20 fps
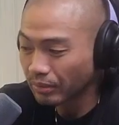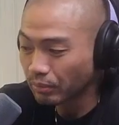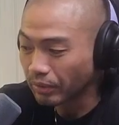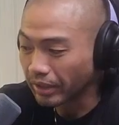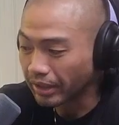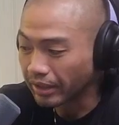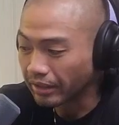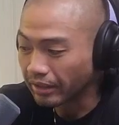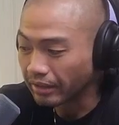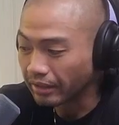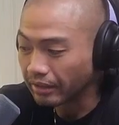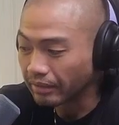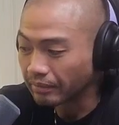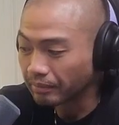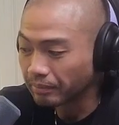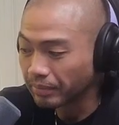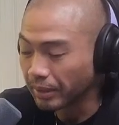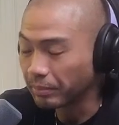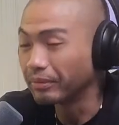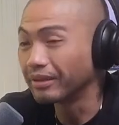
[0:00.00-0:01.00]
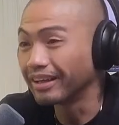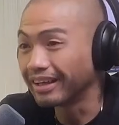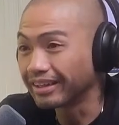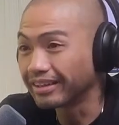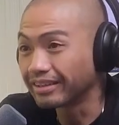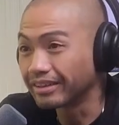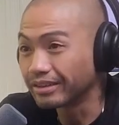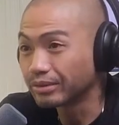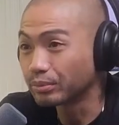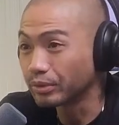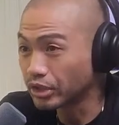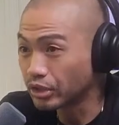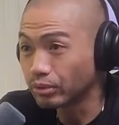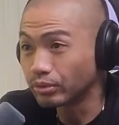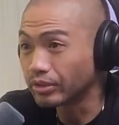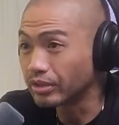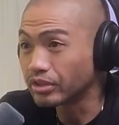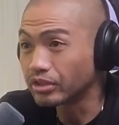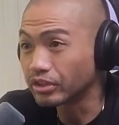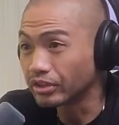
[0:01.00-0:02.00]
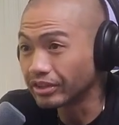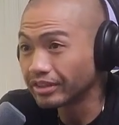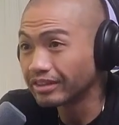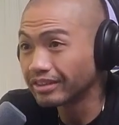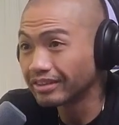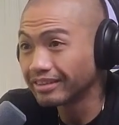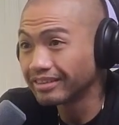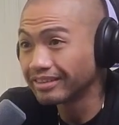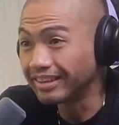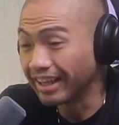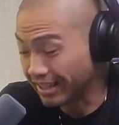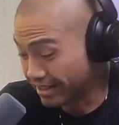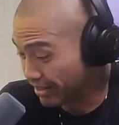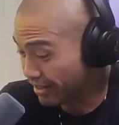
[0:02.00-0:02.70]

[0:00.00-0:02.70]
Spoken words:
when people like us, we shoot the shit. That's